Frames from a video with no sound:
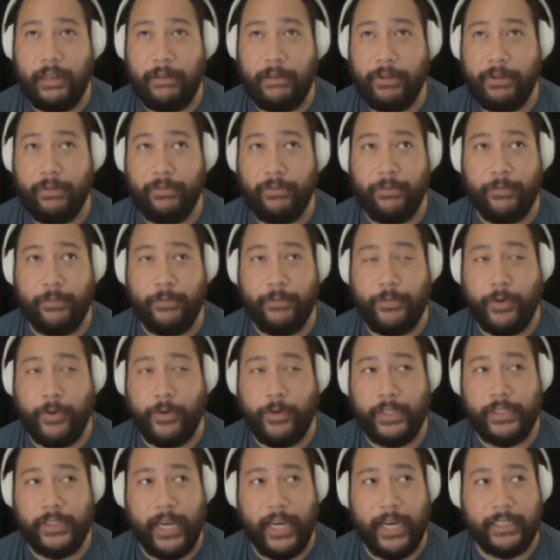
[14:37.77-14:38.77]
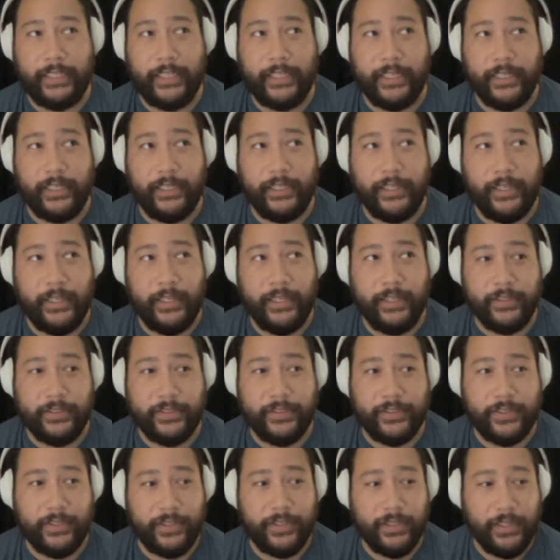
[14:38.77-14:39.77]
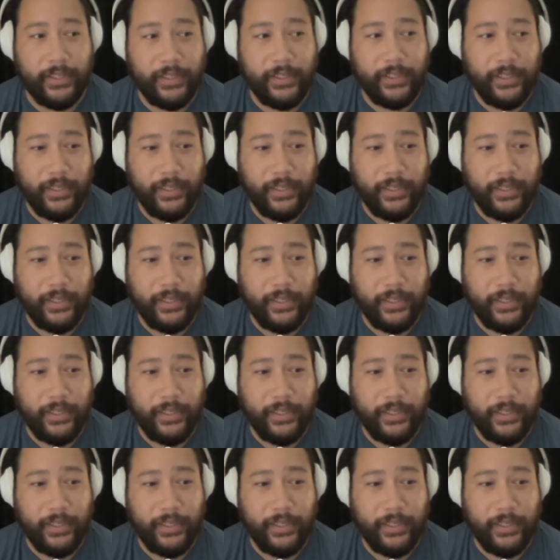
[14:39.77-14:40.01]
i mean voice acting is